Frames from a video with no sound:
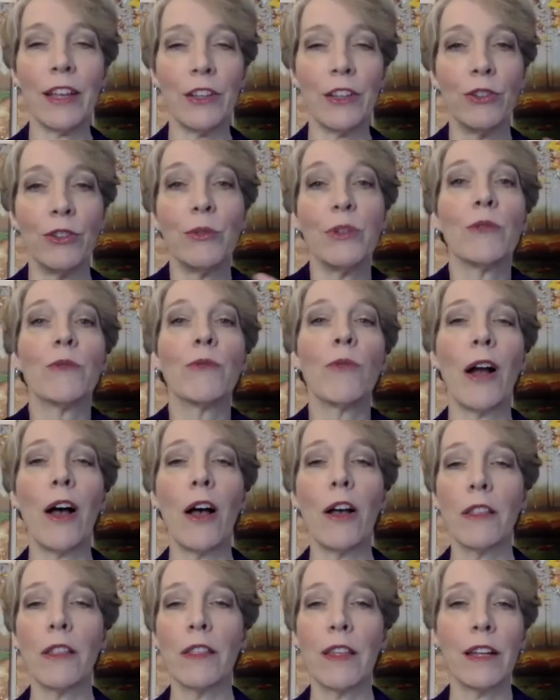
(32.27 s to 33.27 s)
You're doing the
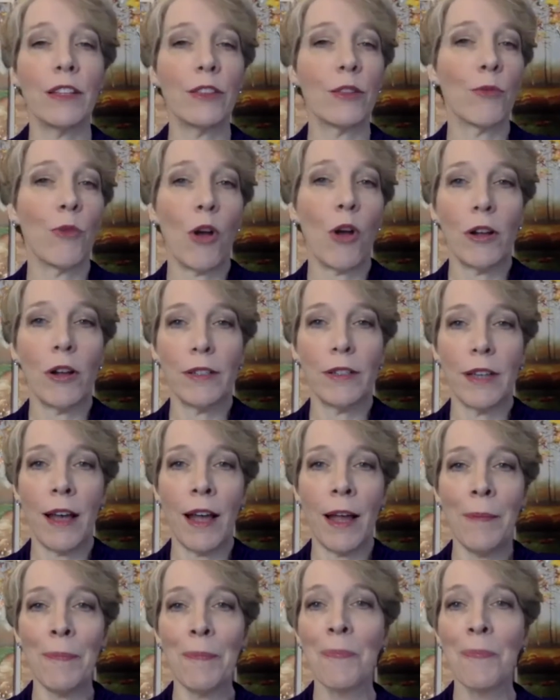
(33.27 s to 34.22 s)
wrong thing at the wrong time